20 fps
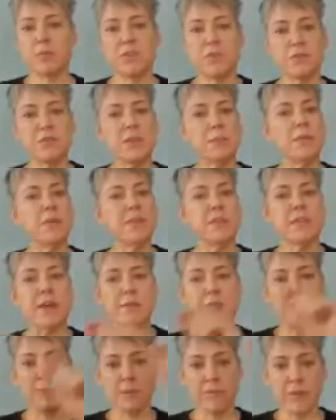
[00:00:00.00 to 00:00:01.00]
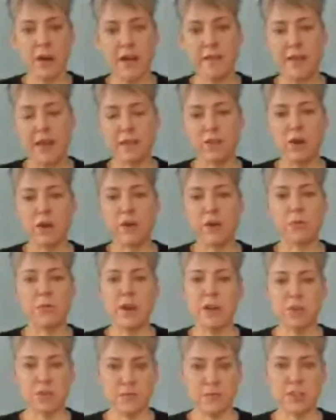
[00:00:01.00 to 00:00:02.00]
But so some of us have to provide that
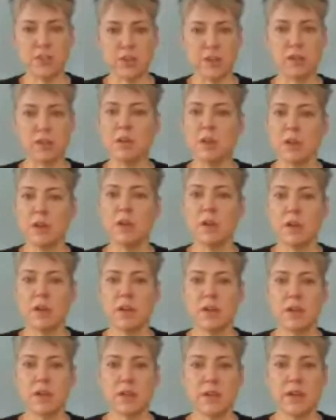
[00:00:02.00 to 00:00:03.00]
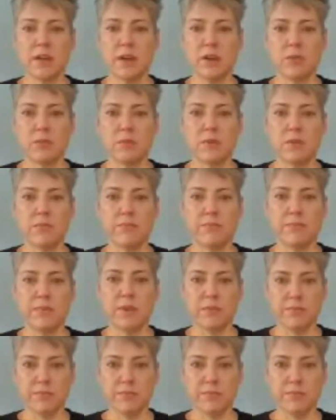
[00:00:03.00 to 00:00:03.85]
longer range vision you know, of,